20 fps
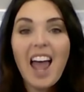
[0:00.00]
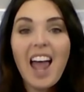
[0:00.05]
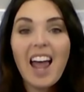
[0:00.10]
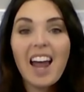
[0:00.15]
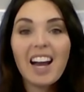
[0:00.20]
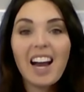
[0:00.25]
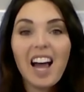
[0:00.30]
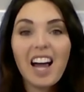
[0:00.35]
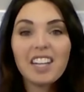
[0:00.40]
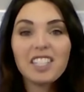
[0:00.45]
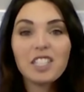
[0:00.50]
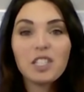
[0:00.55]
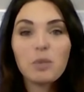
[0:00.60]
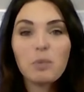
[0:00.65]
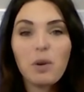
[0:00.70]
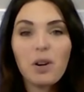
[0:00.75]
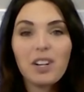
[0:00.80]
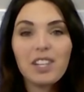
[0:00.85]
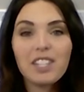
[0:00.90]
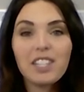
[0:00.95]
And I just
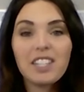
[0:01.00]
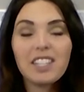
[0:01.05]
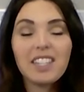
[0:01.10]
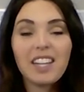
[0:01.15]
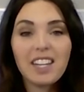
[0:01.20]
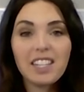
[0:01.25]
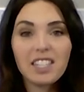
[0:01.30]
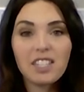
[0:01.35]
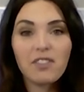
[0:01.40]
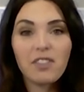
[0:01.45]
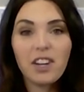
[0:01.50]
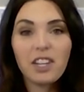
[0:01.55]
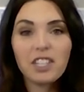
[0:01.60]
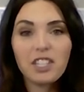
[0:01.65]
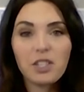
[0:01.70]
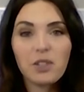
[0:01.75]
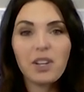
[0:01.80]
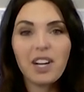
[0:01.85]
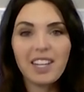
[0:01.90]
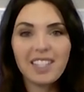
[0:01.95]
wanted to testify
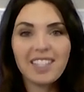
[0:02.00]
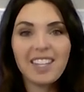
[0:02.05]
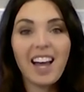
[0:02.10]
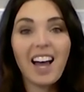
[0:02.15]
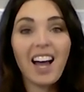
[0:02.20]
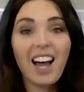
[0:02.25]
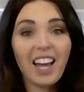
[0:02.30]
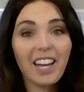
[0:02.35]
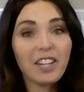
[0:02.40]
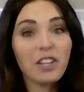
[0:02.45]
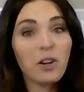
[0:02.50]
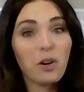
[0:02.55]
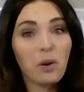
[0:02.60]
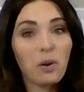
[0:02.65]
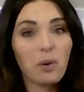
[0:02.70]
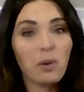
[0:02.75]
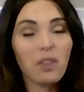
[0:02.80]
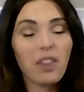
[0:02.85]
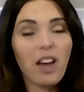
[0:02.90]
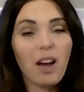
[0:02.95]
to you guys that I
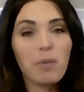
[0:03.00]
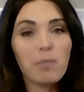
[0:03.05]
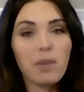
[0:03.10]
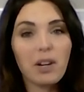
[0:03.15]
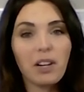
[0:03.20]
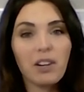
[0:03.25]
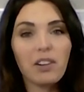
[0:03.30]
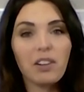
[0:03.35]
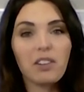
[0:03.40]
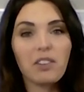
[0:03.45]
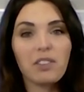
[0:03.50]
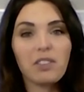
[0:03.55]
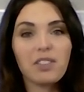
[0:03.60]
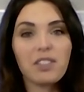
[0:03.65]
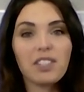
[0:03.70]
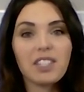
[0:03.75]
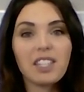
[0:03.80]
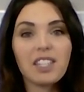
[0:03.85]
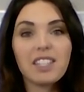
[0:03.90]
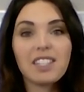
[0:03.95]
know that miracles
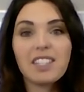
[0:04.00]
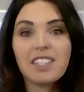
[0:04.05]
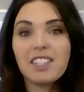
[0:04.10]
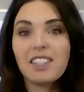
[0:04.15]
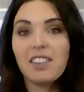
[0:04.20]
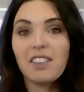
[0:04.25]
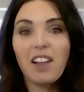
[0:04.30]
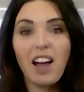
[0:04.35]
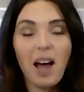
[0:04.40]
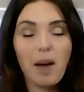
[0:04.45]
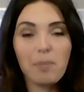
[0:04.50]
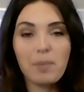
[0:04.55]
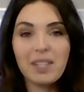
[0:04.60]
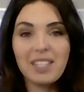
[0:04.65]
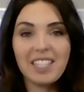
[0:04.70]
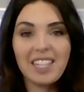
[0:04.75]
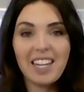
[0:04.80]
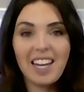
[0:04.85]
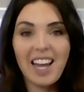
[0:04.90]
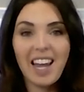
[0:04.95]
still happen
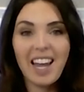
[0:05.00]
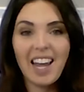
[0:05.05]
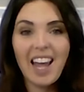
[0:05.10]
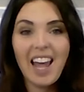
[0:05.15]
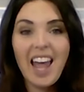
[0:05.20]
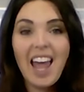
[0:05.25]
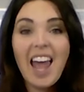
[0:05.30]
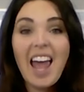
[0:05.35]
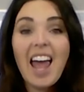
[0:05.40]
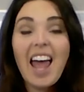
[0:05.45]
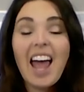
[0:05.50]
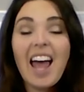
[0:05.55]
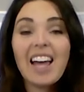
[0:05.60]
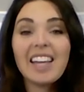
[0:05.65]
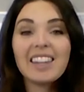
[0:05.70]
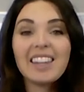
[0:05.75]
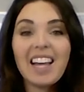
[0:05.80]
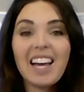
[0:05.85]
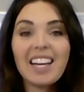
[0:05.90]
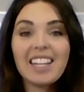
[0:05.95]
today
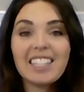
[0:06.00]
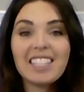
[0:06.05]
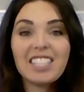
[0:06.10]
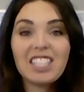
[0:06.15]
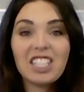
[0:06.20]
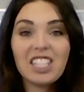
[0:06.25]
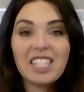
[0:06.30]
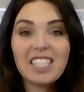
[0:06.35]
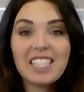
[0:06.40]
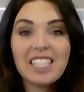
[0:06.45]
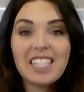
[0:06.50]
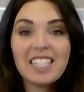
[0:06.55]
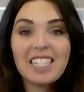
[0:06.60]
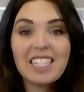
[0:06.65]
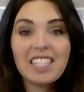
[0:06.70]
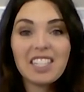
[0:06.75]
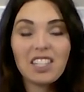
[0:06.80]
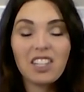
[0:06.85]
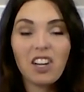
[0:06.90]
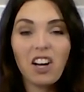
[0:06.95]
and that Jesus
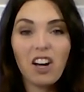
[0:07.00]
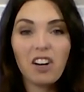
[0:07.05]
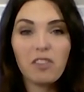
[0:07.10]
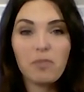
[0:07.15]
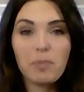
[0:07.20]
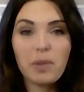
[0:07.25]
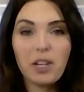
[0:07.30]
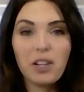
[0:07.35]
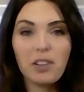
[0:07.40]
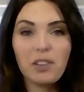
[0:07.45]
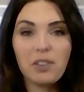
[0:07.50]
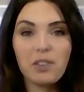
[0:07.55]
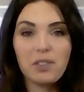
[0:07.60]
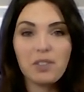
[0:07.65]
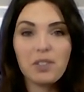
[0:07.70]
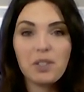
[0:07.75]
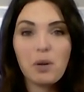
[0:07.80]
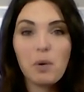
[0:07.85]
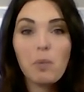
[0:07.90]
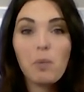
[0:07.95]
is a God of
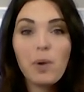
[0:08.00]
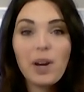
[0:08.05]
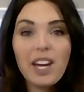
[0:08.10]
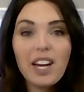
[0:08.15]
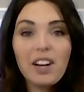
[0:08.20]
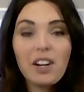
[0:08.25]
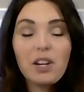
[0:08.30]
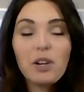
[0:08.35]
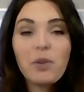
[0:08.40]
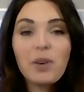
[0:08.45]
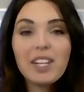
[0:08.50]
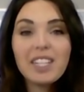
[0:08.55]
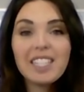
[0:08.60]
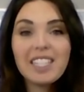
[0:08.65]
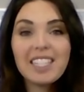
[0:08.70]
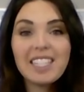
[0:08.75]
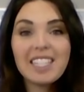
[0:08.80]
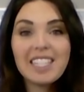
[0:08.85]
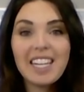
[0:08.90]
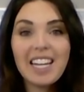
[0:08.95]
miracles. We are going
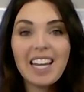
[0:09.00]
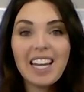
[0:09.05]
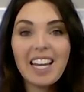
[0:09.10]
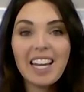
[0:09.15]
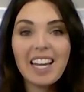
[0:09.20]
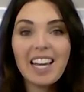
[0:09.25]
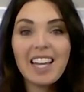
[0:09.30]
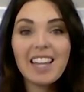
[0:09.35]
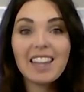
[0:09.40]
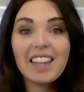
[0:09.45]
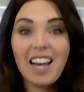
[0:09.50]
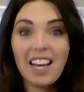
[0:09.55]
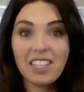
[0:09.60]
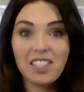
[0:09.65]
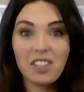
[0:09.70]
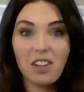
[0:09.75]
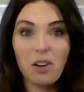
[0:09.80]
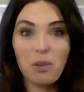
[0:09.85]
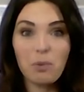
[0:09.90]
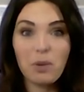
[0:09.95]
to sing that
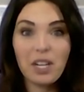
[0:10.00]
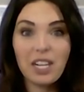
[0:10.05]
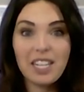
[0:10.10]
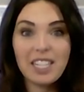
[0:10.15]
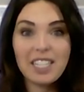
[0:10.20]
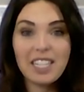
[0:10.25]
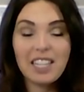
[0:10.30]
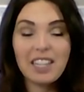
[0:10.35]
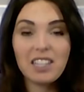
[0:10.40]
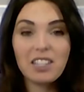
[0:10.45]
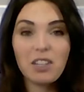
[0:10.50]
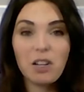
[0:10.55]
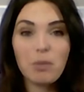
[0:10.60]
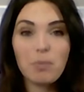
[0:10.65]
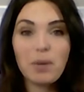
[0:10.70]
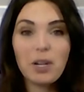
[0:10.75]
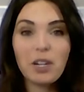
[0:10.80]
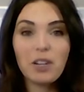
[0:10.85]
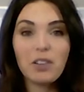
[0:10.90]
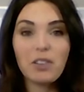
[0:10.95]
song. We're going to sing the song
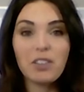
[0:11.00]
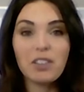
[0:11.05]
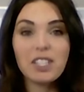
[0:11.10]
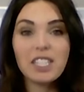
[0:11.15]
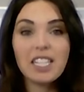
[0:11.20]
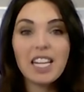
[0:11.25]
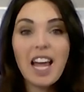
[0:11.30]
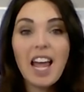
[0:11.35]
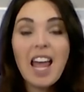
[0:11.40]
Miracles.